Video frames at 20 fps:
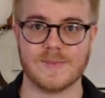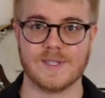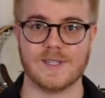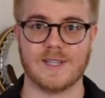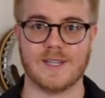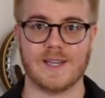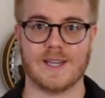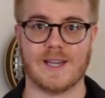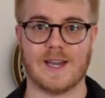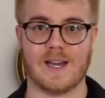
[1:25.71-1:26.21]

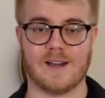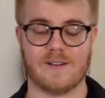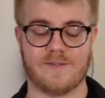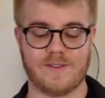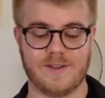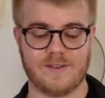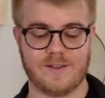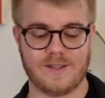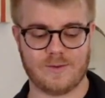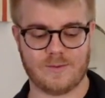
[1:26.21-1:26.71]
Yeah,
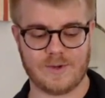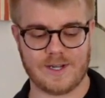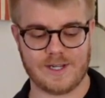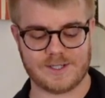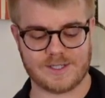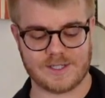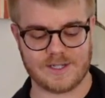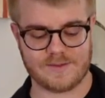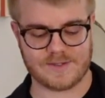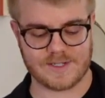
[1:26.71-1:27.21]
feeling the weight
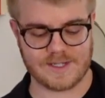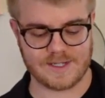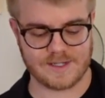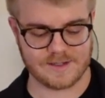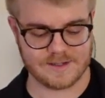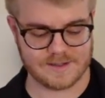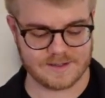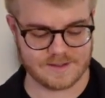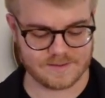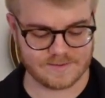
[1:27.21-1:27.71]

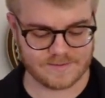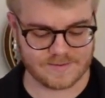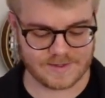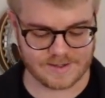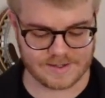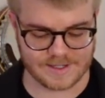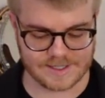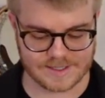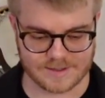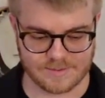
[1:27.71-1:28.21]
shifting.
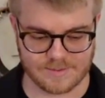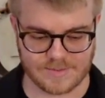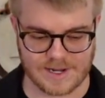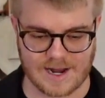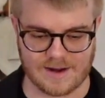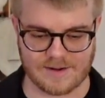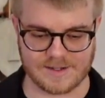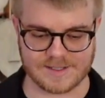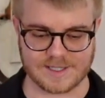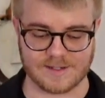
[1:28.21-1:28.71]
Feeling some
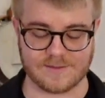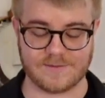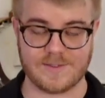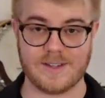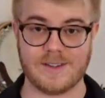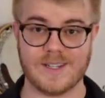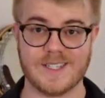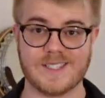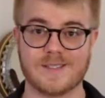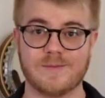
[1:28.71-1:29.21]
balancing,
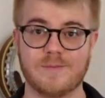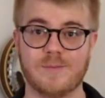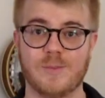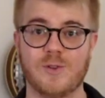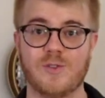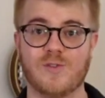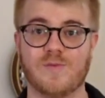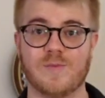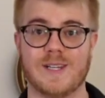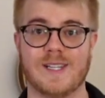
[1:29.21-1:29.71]
feeling some
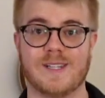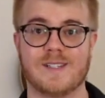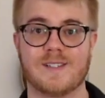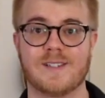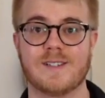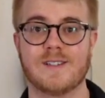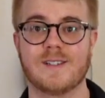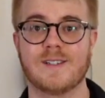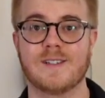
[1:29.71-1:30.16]
movement.